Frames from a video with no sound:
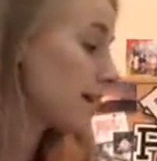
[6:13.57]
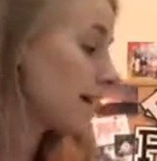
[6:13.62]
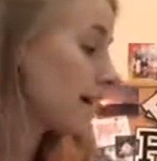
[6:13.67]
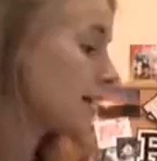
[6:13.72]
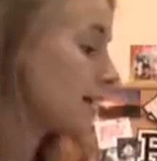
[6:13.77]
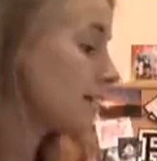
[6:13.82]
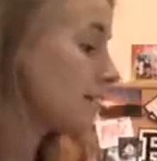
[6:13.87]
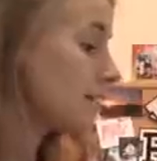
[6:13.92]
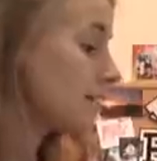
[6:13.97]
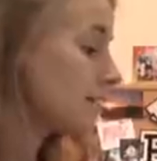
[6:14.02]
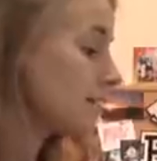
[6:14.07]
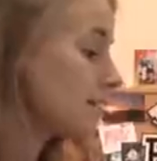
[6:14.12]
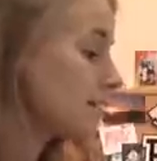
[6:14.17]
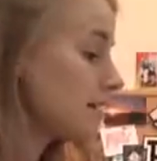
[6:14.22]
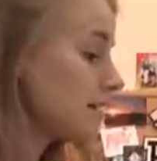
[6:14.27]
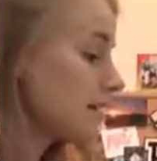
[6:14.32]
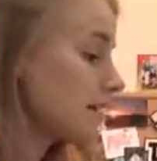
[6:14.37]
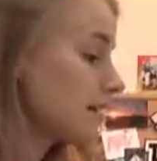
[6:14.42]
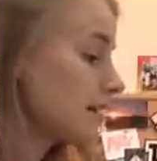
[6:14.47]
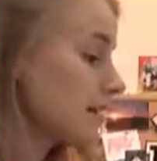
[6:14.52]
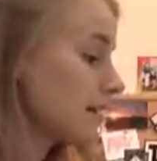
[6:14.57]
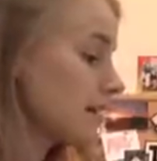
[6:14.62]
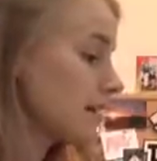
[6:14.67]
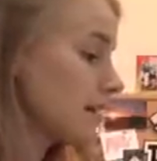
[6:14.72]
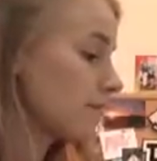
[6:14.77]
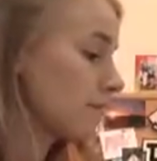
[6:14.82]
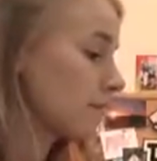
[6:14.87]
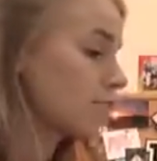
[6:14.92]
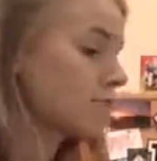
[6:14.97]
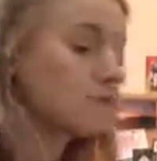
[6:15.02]
I can see
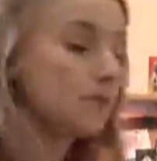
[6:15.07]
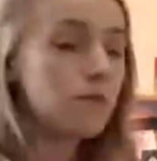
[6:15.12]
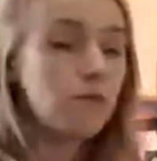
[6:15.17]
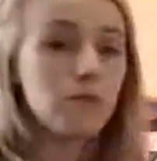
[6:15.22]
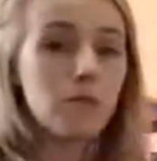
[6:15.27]
that I'm only